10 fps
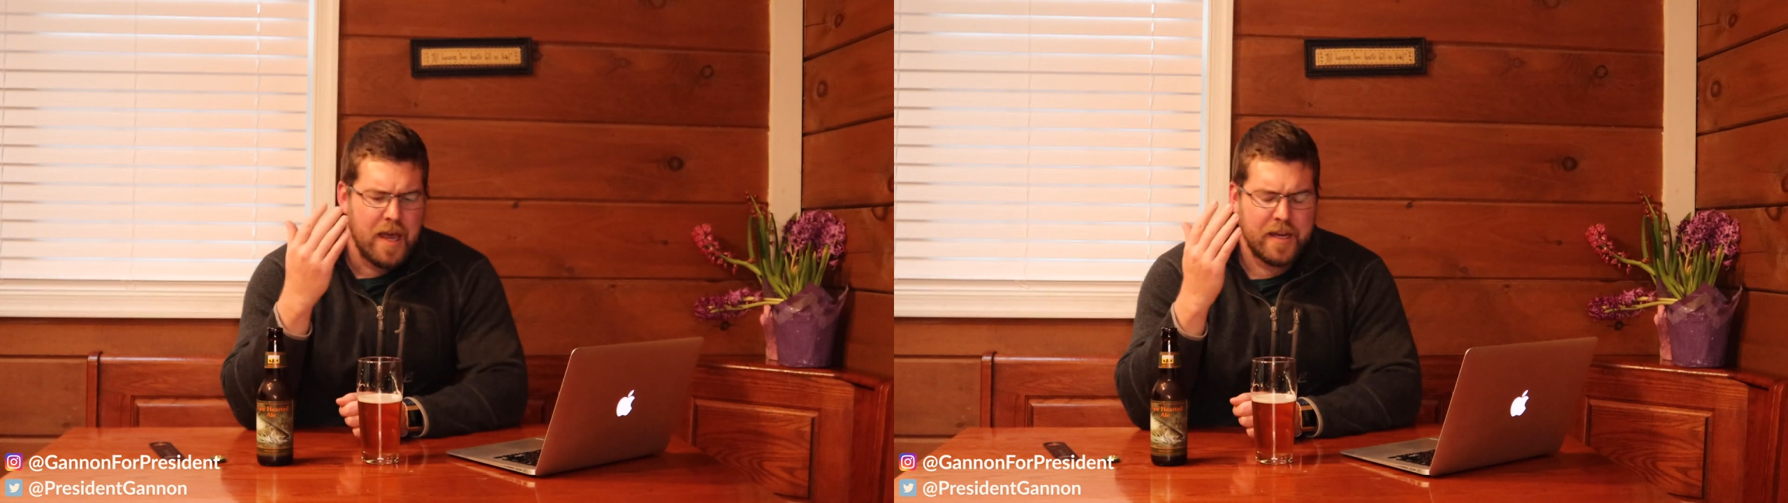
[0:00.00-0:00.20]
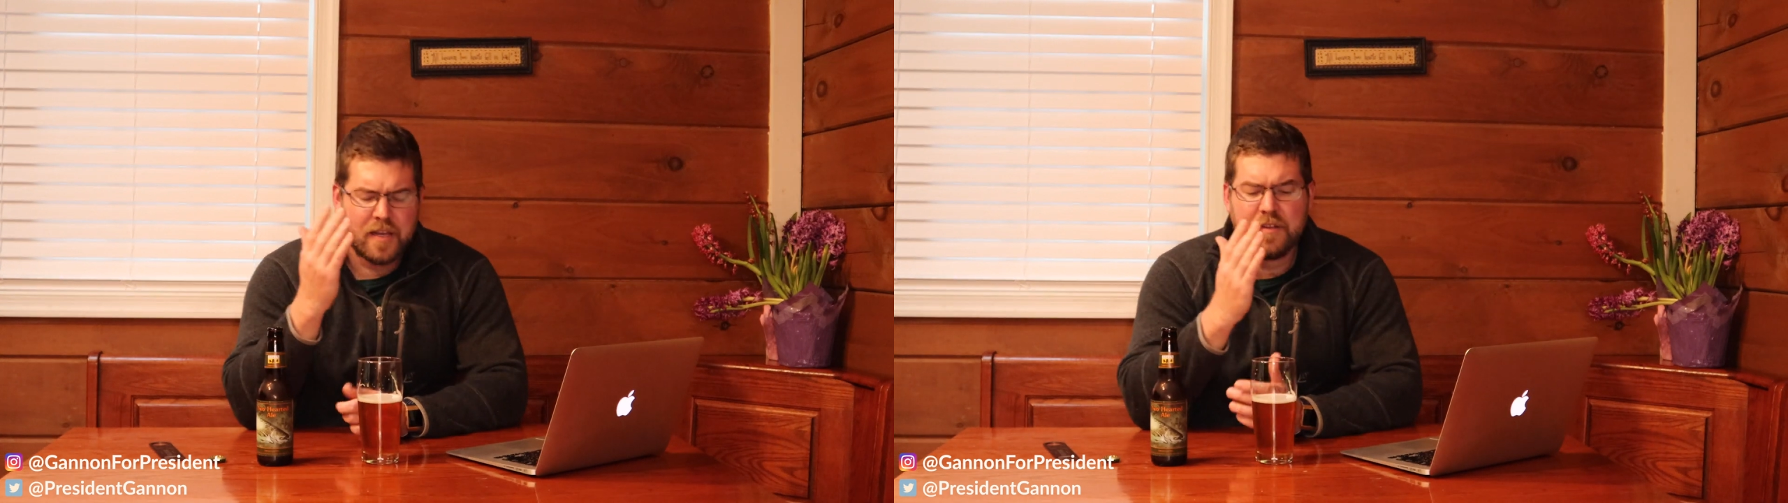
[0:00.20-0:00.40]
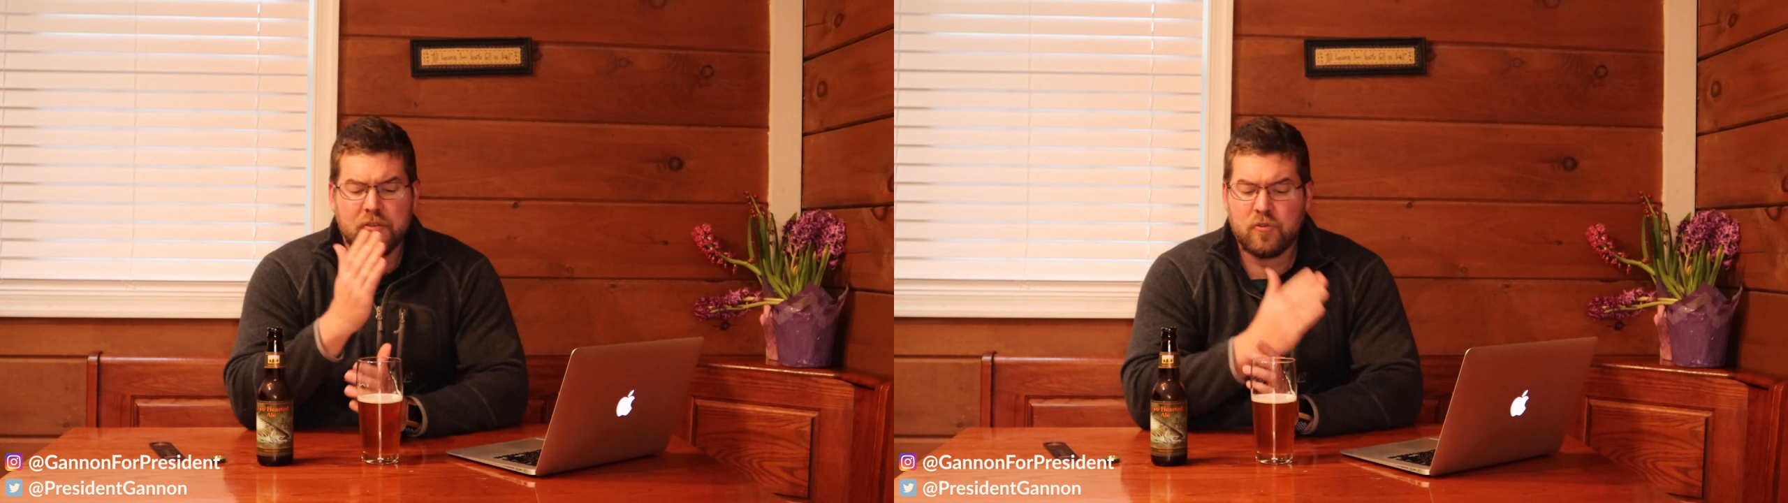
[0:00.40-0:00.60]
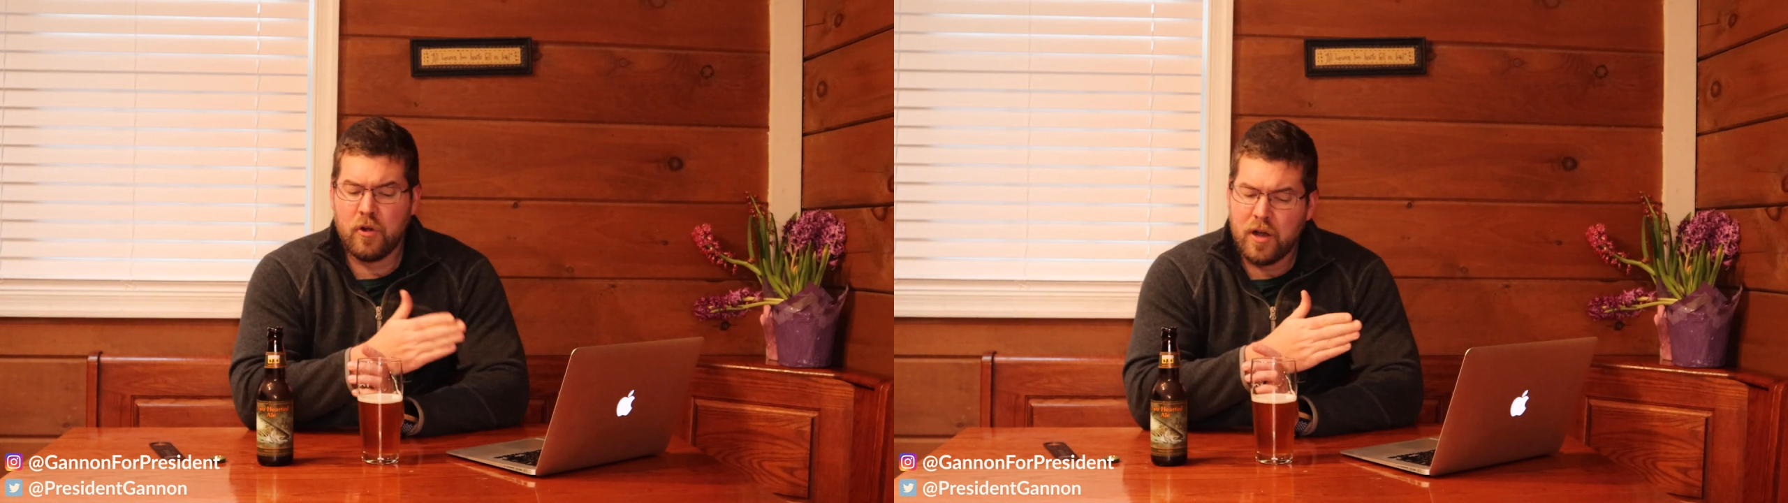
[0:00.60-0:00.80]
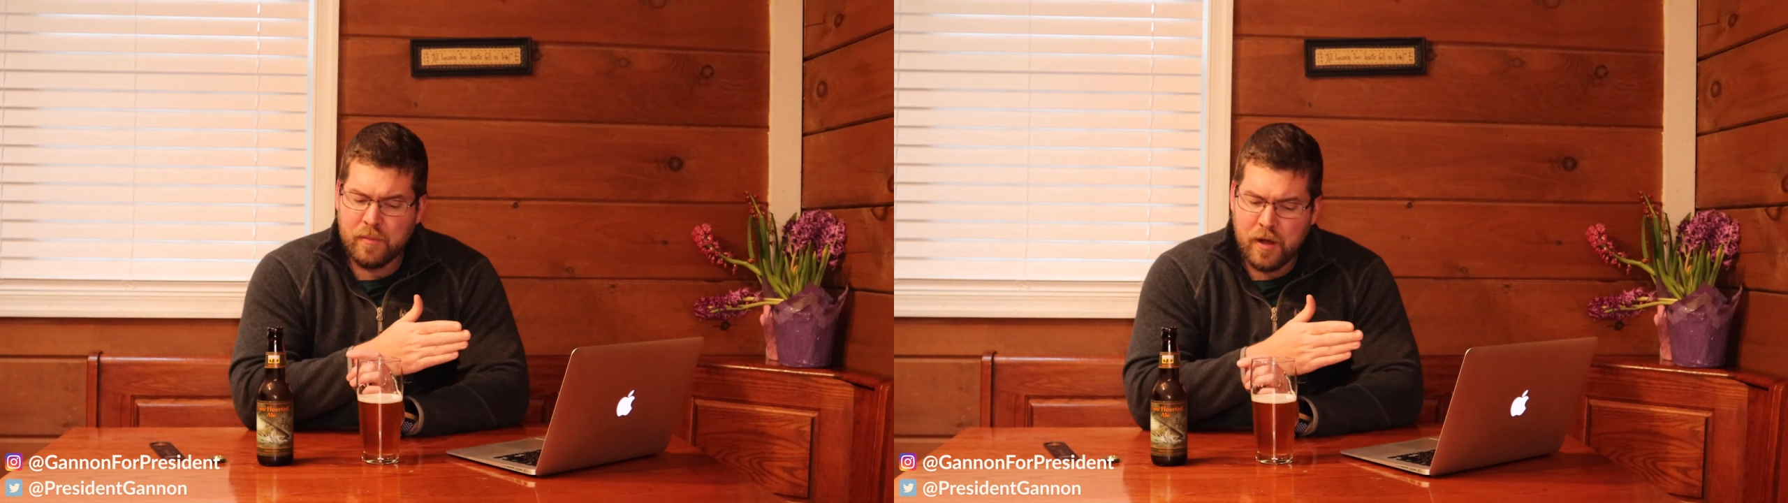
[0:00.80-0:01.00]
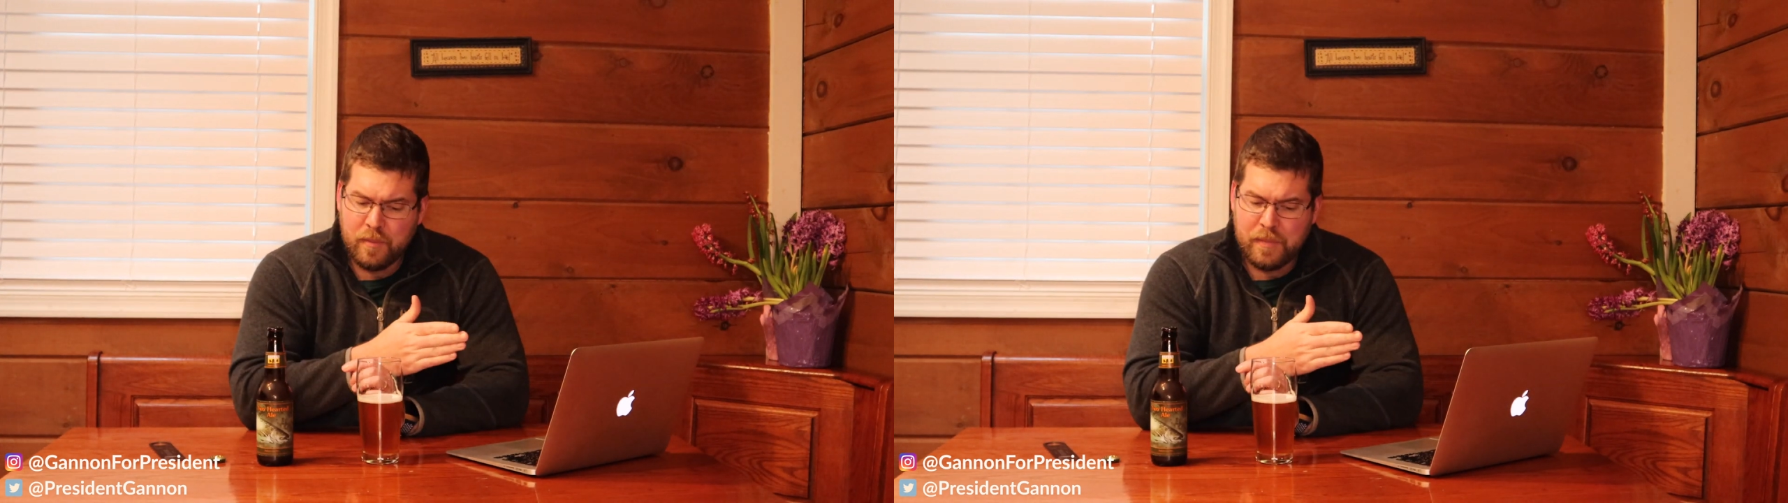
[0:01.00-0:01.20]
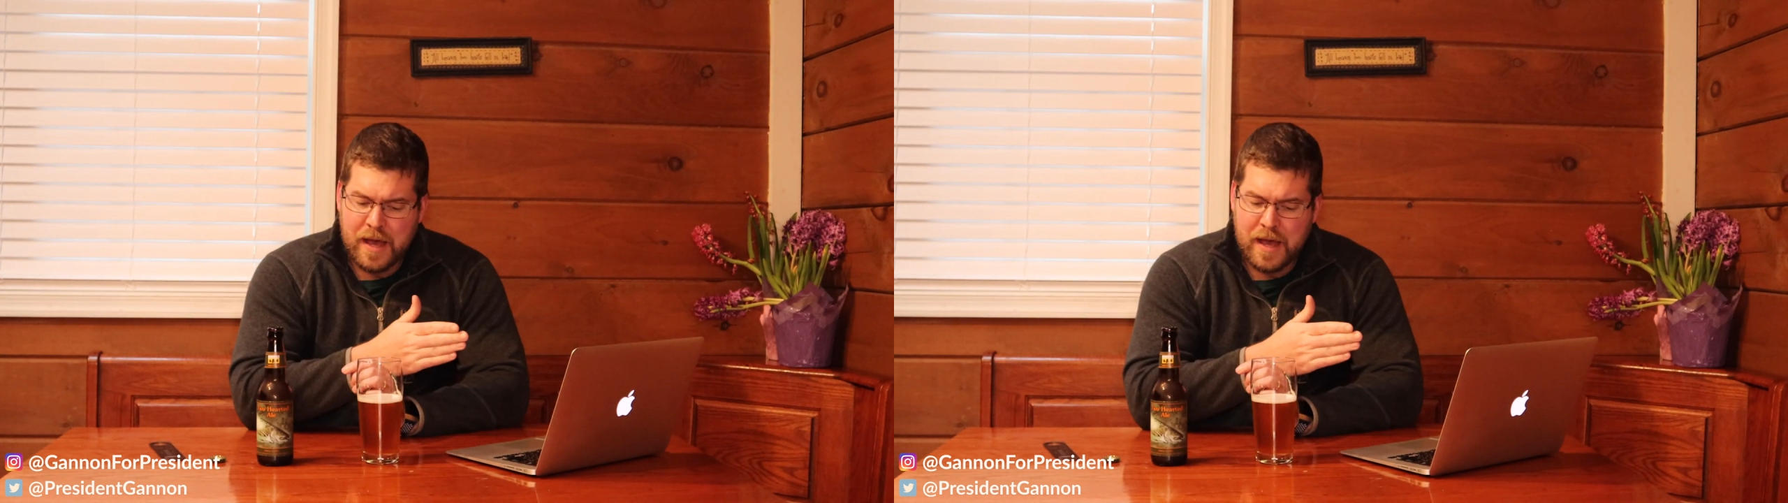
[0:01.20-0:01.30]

it does have a strong malt